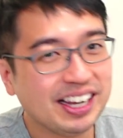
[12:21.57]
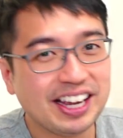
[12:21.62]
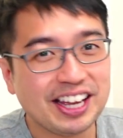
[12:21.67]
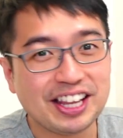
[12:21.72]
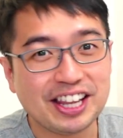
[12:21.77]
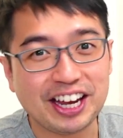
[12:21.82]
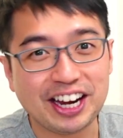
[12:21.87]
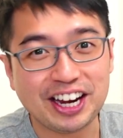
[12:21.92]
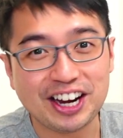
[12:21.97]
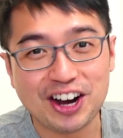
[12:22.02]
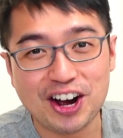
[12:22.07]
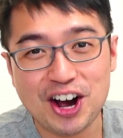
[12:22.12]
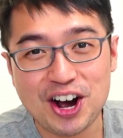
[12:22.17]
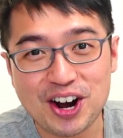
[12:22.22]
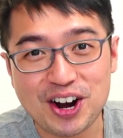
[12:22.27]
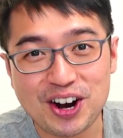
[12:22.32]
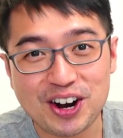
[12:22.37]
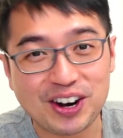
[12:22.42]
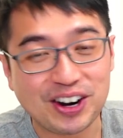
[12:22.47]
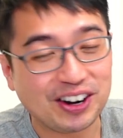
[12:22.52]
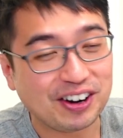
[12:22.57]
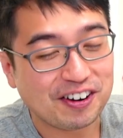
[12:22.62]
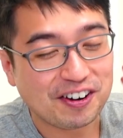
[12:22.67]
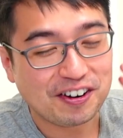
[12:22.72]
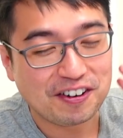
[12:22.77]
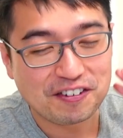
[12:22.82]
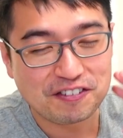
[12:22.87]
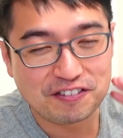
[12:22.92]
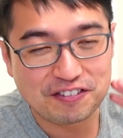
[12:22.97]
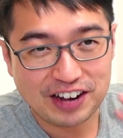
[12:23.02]
They are
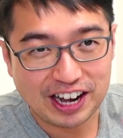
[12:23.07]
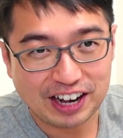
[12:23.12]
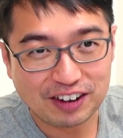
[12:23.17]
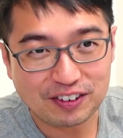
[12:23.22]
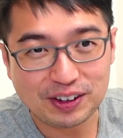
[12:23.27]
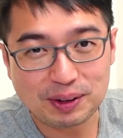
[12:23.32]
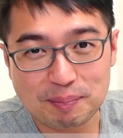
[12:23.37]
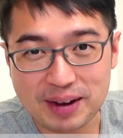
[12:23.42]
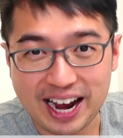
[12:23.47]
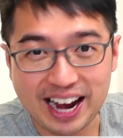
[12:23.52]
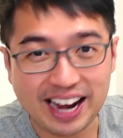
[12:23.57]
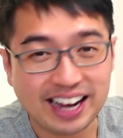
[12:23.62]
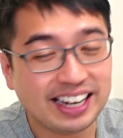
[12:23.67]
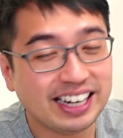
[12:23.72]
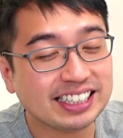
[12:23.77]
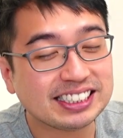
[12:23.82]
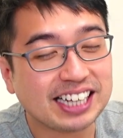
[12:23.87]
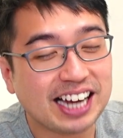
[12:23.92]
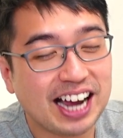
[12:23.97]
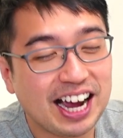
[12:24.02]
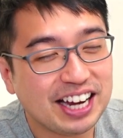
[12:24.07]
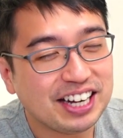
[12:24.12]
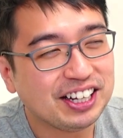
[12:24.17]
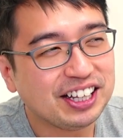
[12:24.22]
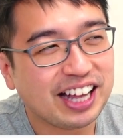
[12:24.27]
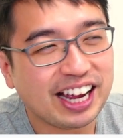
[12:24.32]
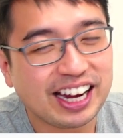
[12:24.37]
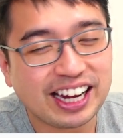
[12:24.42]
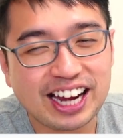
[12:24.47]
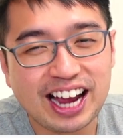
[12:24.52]
very mad. It's kind of
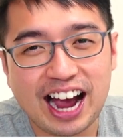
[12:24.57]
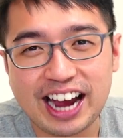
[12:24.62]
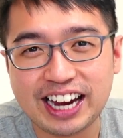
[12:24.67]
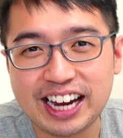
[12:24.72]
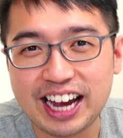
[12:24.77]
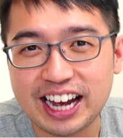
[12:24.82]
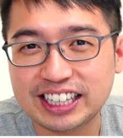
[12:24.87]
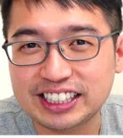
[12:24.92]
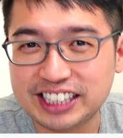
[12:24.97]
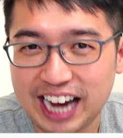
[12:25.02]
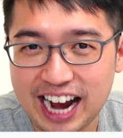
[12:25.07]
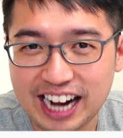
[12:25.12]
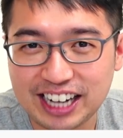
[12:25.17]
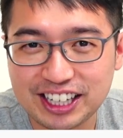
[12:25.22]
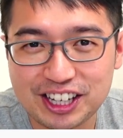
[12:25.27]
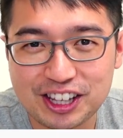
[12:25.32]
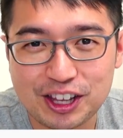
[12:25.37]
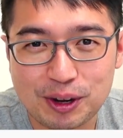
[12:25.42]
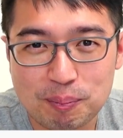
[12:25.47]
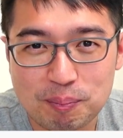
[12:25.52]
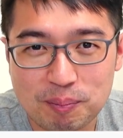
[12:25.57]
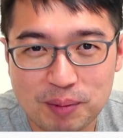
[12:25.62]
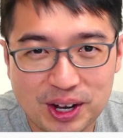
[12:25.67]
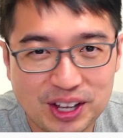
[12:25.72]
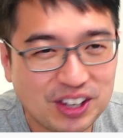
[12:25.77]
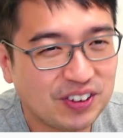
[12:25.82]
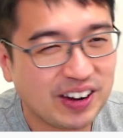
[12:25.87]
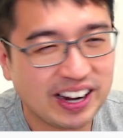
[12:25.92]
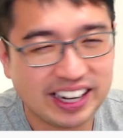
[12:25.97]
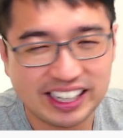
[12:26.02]
like I attacked their
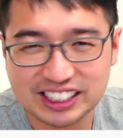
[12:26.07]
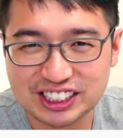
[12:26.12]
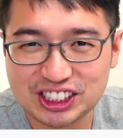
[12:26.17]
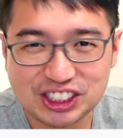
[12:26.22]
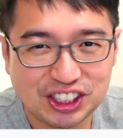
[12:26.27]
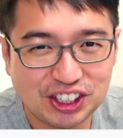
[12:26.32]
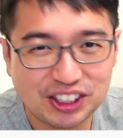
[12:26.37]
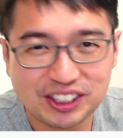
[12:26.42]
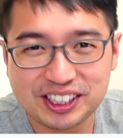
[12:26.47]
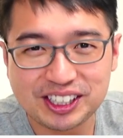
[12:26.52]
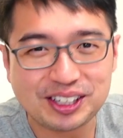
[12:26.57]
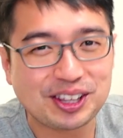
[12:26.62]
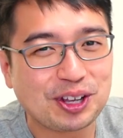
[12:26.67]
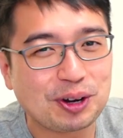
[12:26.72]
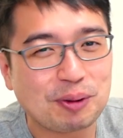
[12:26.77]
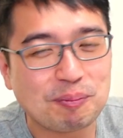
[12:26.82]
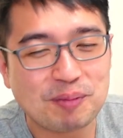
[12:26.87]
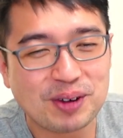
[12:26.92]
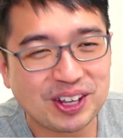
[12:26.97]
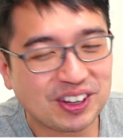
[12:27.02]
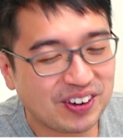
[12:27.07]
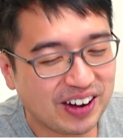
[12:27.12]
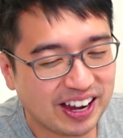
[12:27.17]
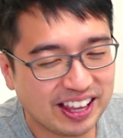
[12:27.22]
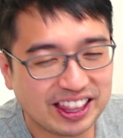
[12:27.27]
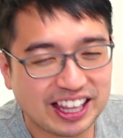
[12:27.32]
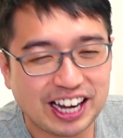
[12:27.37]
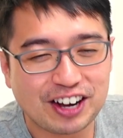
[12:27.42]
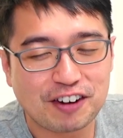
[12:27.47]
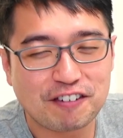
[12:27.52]
mother, I insulted their mother,
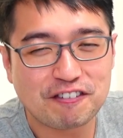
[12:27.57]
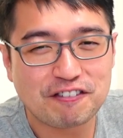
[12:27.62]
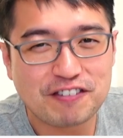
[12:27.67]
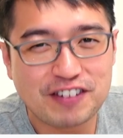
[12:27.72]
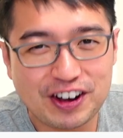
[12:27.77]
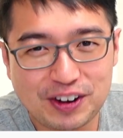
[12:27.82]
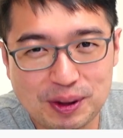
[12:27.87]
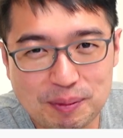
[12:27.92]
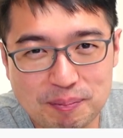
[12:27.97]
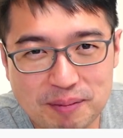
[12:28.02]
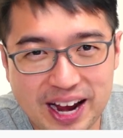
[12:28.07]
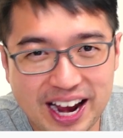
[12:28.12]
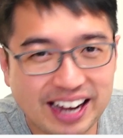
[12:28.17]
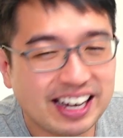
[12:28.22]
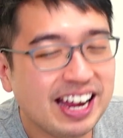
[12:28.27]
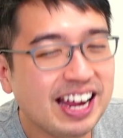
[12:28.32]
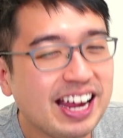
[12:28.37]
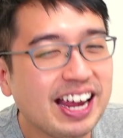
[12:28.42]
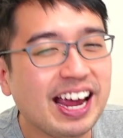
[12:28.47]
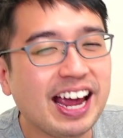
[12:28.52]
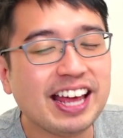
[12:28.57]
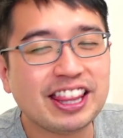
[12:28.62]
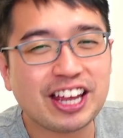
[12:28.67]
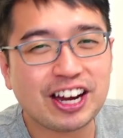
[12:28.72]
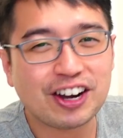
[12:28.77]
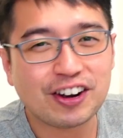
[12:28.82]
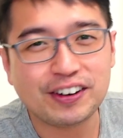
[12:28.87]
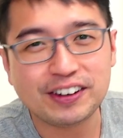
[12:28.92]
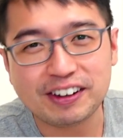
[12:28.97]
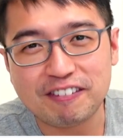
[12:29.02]
and they are very mad, and
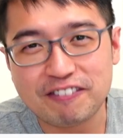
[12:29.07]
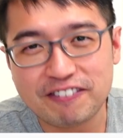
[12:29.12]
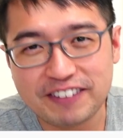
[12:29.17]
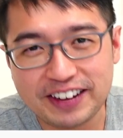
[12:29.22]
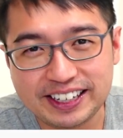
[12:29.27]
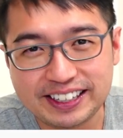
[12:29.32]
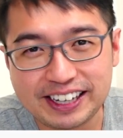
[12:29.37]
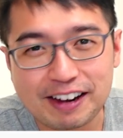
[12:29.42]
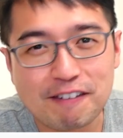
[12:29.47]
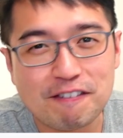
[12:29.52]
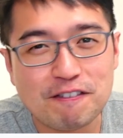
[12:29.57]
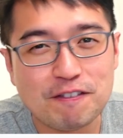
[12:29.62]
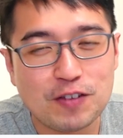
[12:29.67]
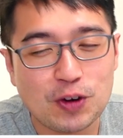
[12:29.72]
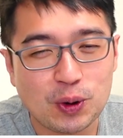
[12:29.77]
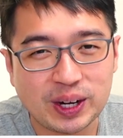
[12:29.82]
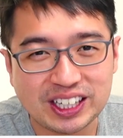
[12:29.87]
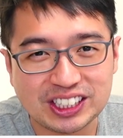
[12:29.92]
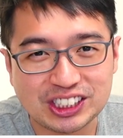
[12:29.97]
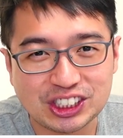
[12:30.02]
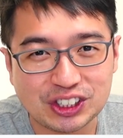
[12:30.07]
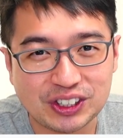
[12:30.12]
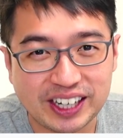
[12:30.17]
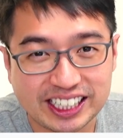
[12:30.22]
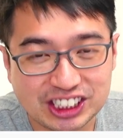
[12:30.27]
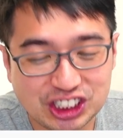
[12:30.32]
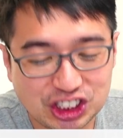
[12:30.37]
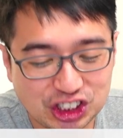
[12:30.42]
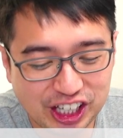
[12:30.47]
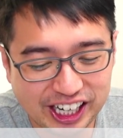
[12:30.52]
they are defending Voyager
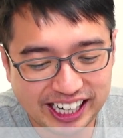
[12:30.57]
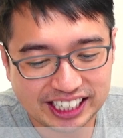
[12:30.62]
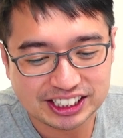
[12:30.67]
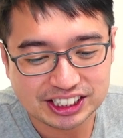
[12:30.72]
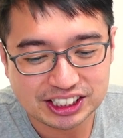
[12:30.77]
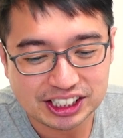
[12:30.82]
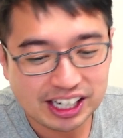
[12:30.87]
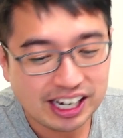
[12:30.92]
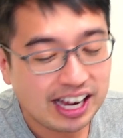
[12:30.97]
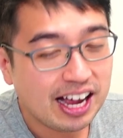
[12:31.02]
Exchange.